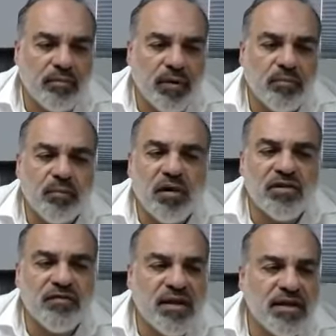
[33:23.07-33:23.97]

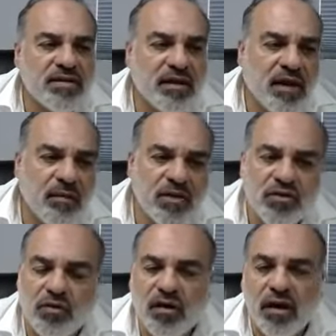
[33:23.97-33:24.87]
impulsiveness,
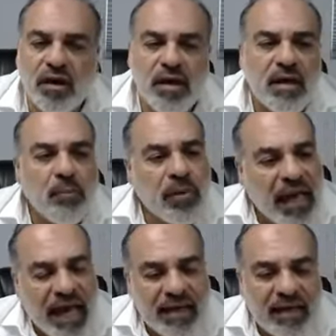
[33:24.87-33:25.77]
inhibitory,
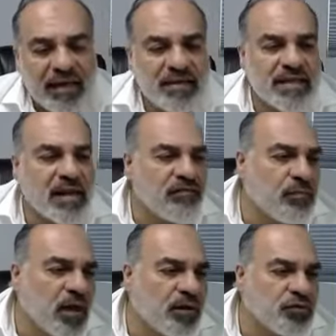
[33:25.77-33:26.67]
planning,
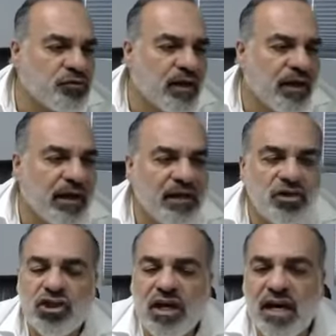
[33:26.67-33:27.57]
self-monitoring,
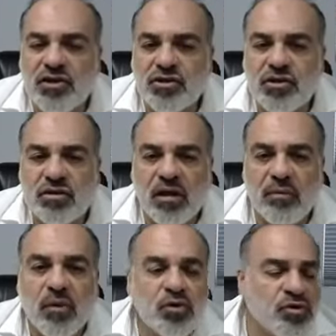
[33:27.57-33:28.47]
initiation,
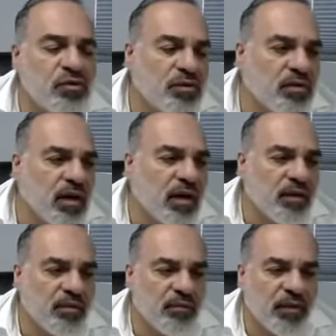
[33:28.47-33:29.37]
emotional
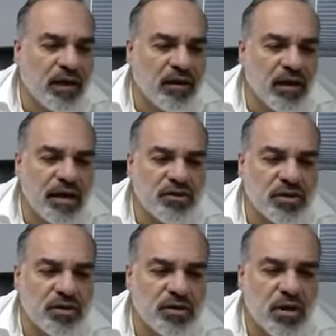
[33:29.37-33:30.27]

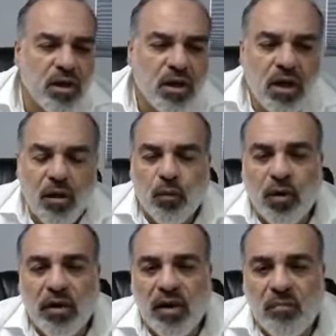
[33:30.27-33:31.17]
regulation,
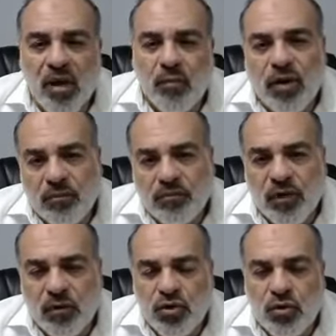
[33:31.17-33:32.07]
working memory,
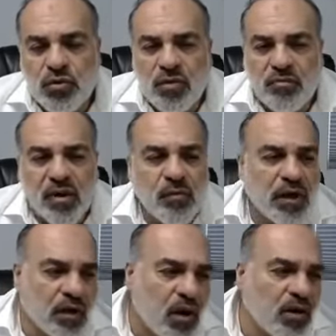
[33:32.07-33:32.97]
you know, short-term memory,
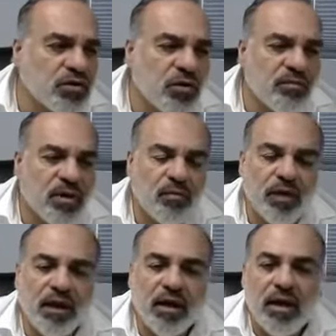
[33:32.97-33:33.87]
long-term
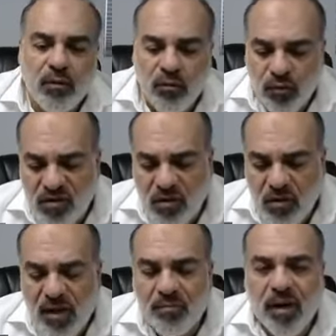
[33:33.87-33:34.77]
memory. When we talk
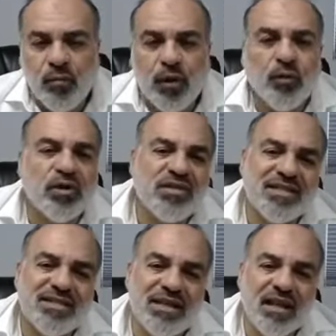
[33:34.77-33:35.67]
about memory, we're
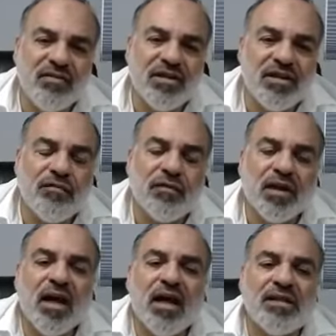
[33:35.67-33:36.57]
testing even different
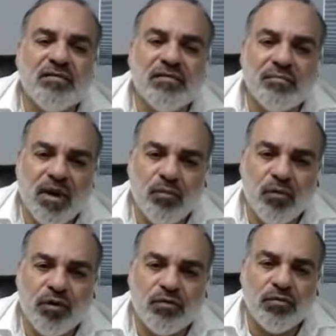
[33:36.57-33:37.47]
kinds of
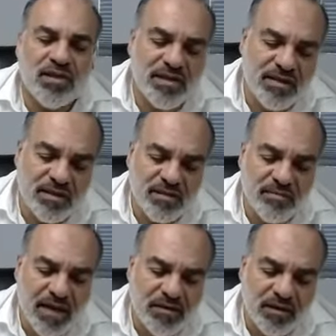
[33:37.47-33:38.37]
memories. We're testing
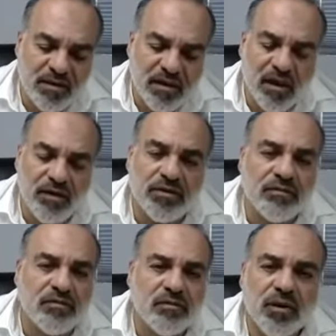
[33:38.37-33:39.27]
semantic,
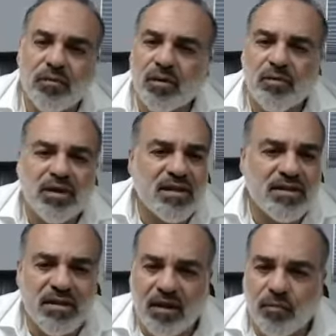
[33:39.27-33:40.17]
declarative, we're
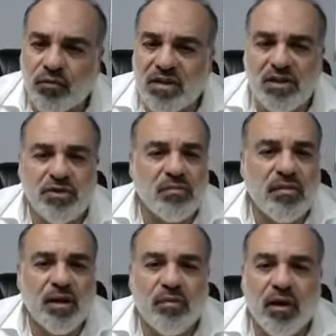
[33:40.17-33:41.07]
testing procedural
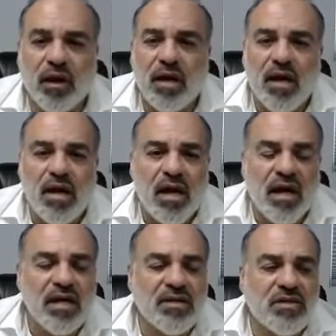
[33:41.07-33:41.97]
memory. Wow.
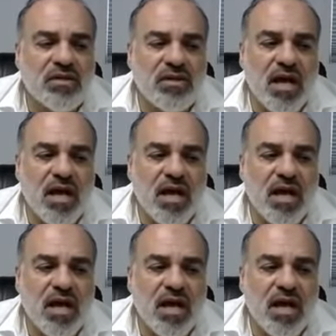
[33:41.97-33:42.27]
It's